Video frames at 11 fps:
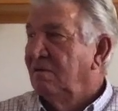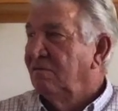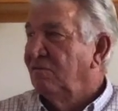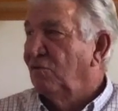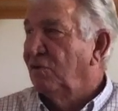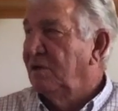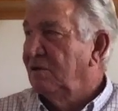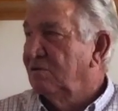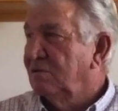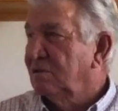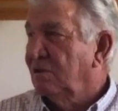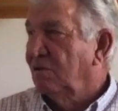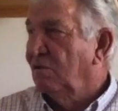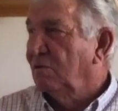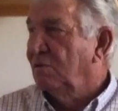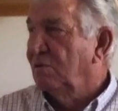4 years
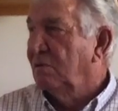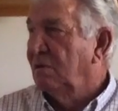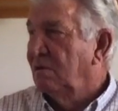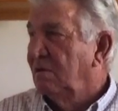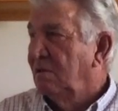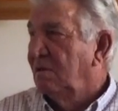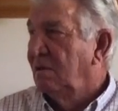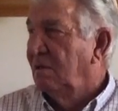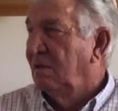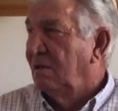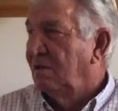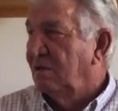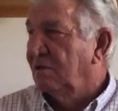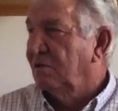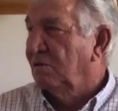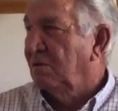
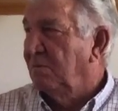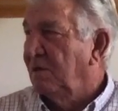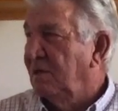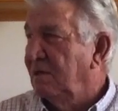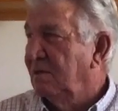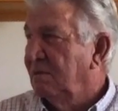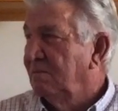younger than me.